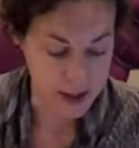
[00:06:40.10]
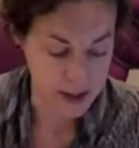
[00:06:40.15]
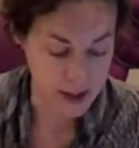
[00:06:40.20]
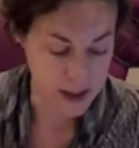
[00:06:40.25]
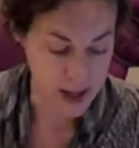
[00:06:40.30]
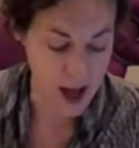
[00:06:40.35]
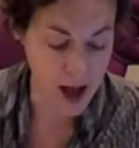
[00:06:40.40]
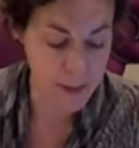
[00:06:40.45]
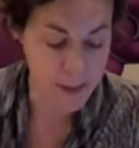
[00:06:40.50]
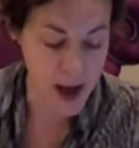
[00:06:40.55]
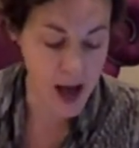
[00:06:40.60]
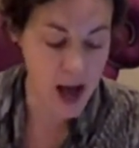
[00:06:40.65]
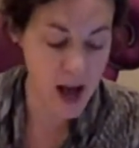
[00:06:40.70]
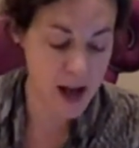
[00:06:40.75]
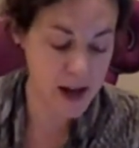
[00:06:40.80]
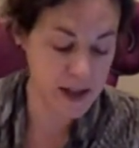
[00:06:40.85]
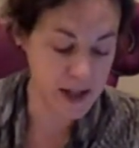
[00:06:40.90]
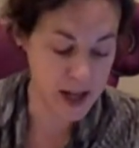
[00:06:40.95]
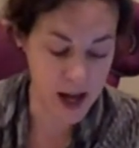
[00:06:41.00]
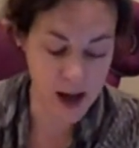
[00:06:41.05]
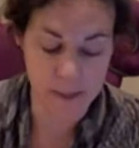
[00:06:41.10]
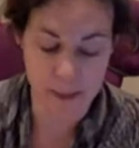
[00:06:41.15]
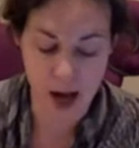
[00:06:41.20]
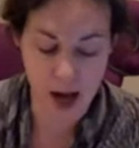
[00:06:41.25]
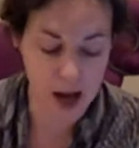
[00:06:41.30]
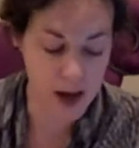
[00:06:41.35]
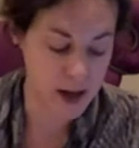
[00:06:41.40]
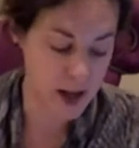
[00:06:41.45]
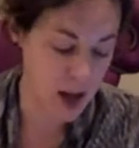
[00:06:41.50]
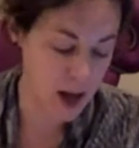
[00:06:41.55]
Come
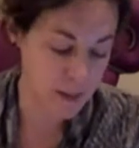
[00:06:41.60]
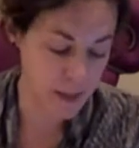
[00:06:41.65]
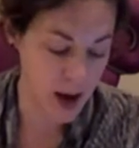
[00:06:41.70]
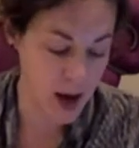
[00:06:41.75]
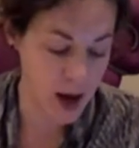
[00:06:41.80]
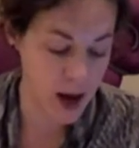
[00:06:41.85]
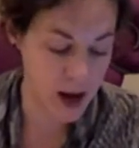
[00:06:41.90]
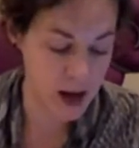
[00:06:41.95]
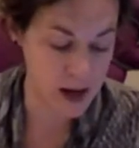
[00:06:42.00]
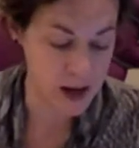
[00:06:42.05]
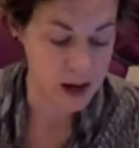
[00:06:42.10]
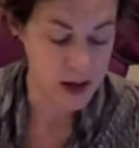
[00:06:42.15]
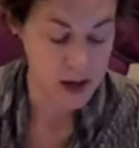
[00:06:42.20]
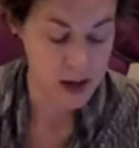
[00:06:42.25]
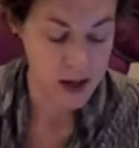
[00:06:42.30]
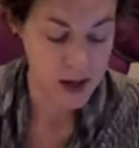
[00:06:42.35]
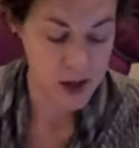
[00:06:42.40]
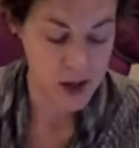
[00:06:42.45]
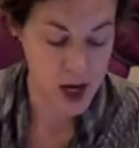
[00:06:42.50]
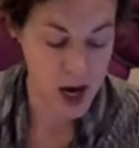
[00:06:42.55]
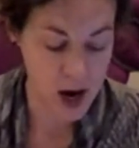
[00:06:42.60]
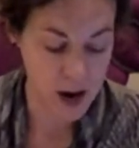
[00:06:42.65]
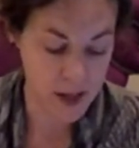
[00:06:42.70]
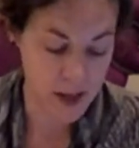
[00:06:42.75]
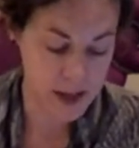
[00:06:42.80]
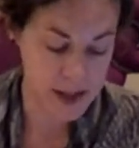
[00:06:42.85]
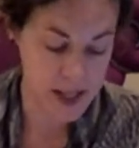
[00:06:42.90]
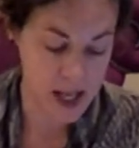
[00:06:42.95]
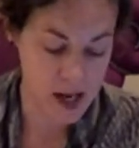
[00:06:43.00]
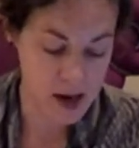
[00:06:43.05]
on, shouted the
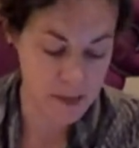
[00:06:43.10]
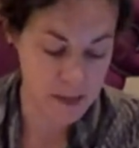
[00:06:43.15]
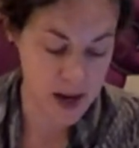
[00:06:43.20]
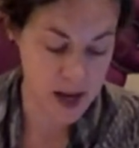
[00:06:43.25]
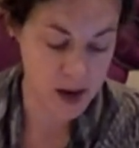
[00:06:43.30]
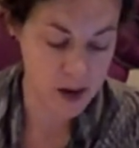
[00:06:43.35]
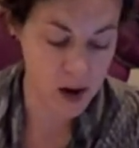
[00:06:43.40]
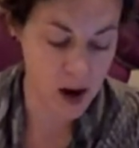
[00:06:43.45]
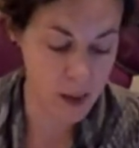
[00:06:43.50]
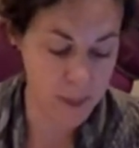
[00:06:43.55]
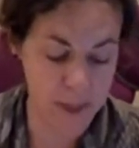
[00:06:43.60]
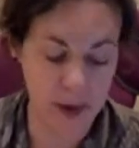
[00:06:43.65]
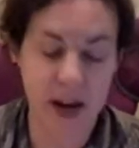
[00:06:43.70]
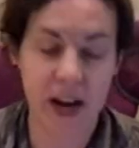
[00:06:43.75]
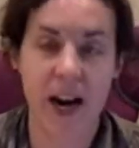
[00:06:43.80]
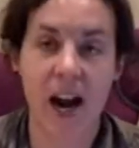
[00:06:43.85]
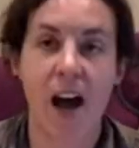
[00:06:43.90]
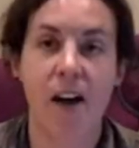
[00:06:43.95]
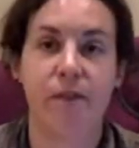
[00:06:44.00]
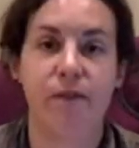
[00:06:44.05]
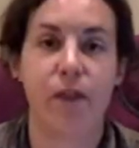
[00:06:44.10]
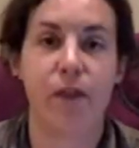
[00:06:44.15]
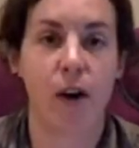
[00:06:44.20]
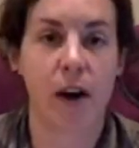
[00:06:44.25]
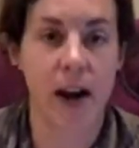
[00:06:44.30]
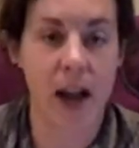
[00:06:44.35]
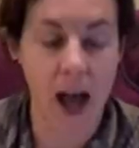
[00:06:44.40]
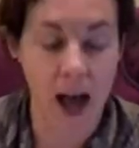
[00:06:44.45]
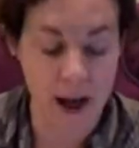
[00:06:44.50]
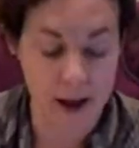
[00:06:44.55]
centipede, "or I'll put it out for
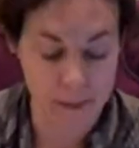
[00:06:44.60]
you."